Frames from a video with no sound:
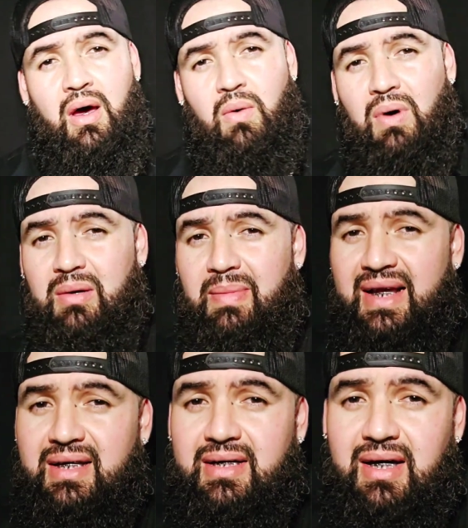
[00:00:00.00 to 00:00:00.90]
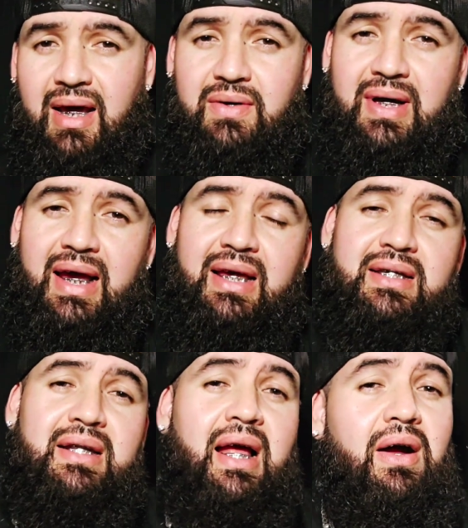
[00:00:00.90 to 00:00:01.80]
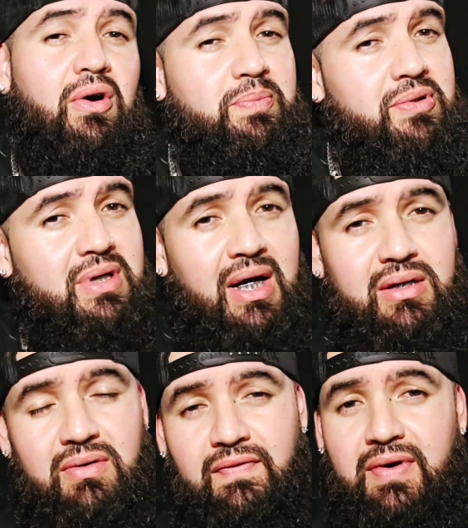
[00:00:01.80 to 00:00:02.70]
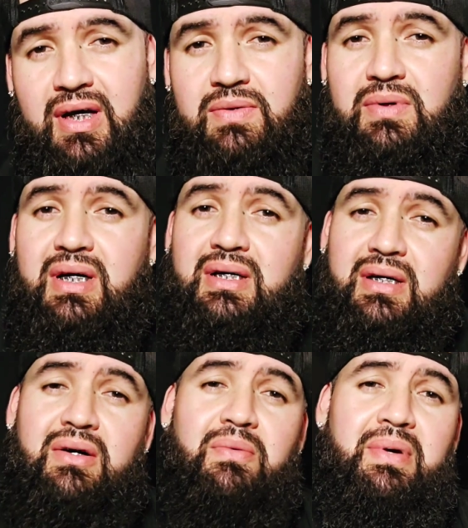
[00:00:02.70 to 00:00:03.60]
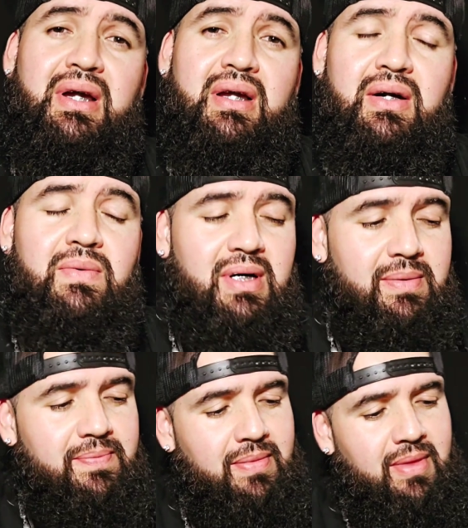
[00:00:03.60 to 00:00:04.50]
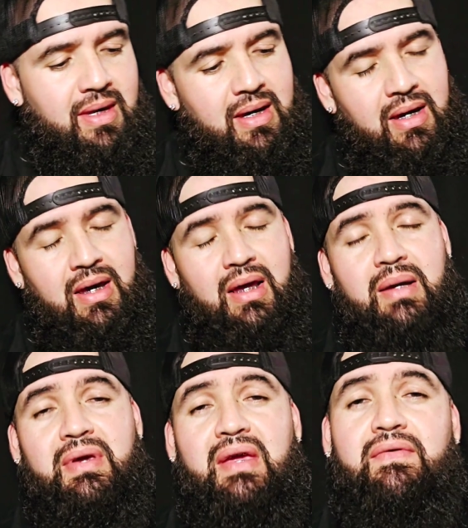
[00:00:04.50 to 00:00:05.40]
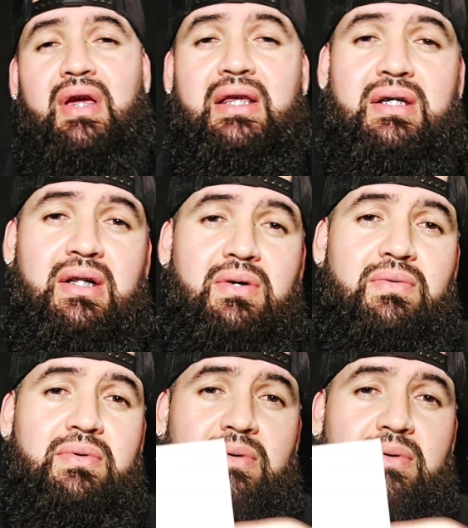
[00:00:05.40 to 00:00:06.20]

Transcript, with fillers: Welcome back to the channel, guys, and I hope you stay tuned for this one because it's going to be a good one. Let me give you guys a clue.